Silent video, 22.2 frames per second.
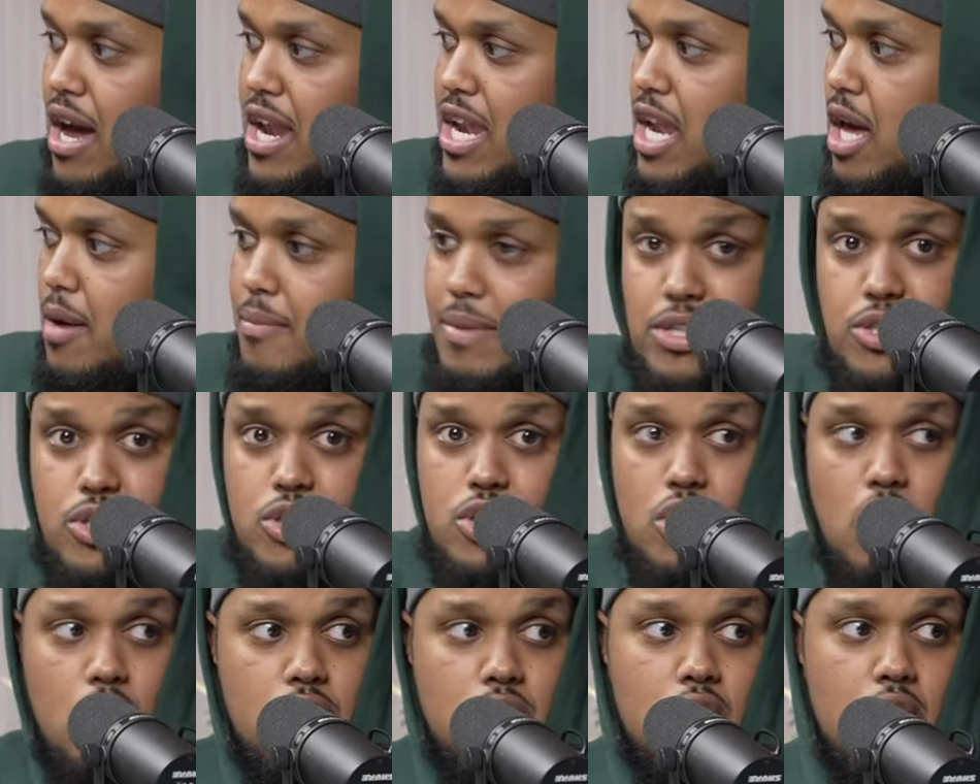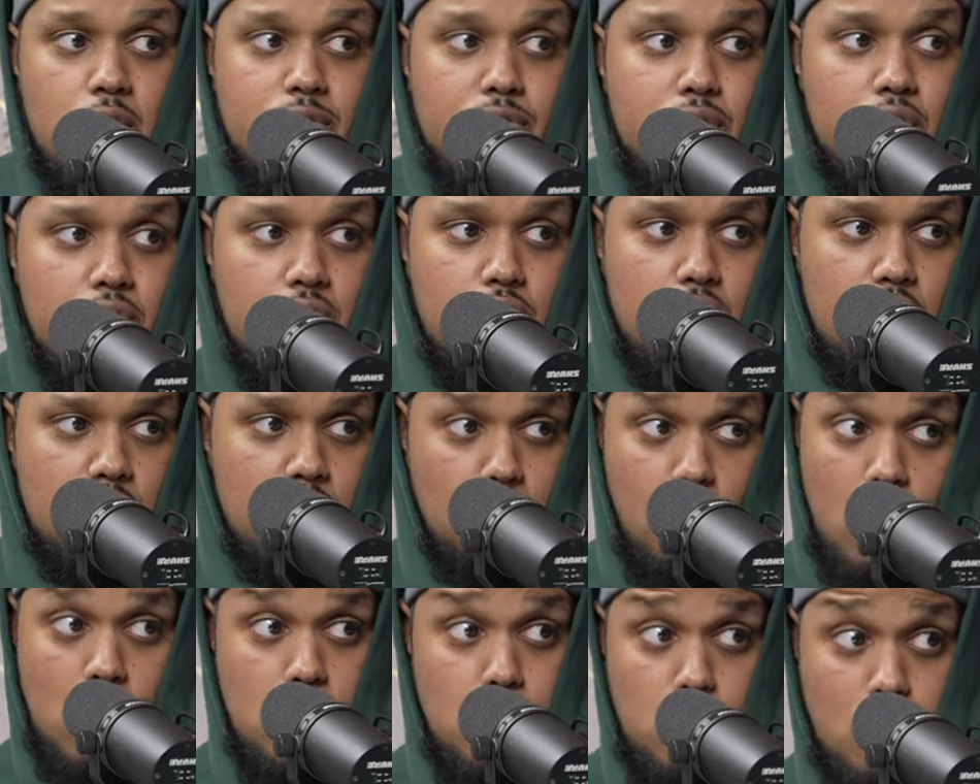Right now, man's just going to a funeral.
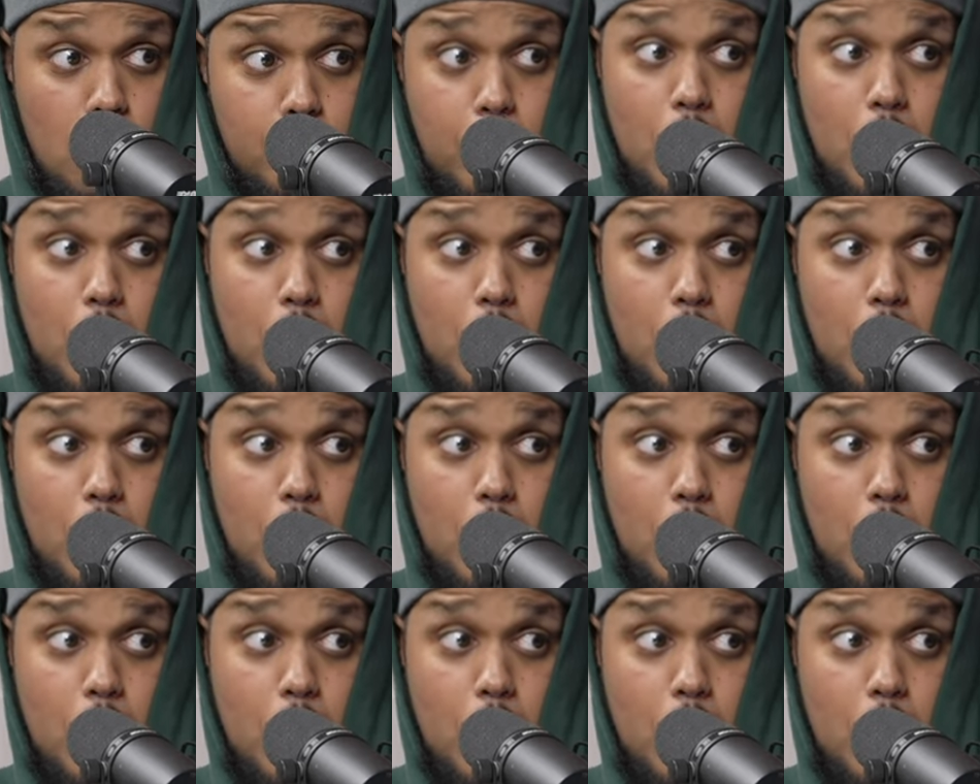What, you got